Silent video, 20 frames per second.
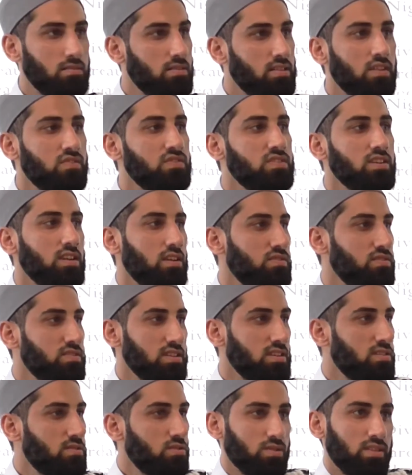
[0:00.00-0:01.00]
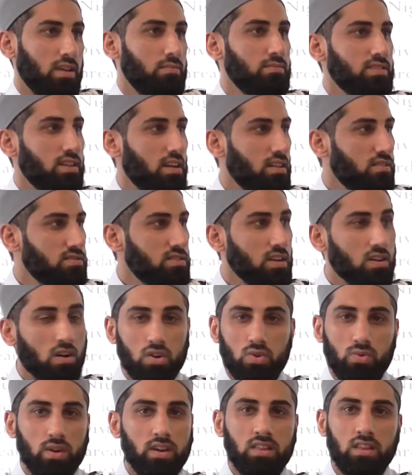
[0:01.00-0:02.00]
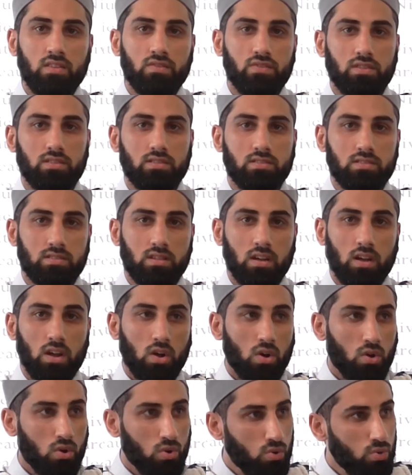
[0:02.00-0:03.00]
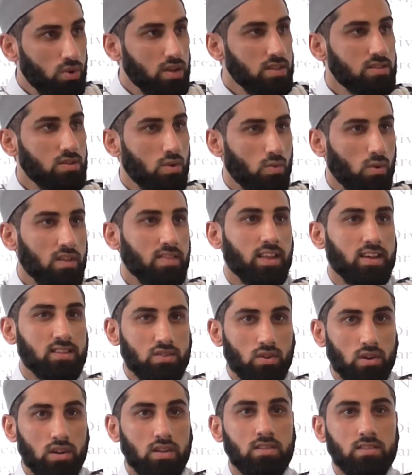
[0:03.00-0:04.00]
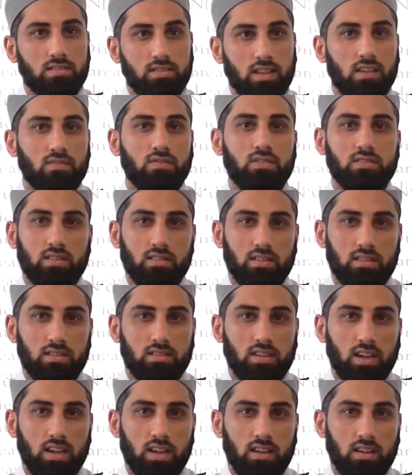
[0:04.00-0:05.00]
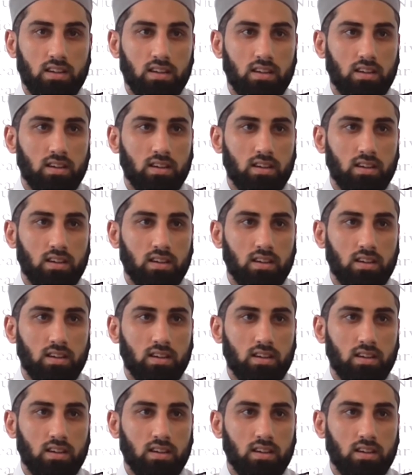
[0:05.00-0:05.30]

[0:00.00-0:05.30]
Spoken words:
Nafsi, themselves, they can't do anything for us. Who is the one that's going to save us on this day?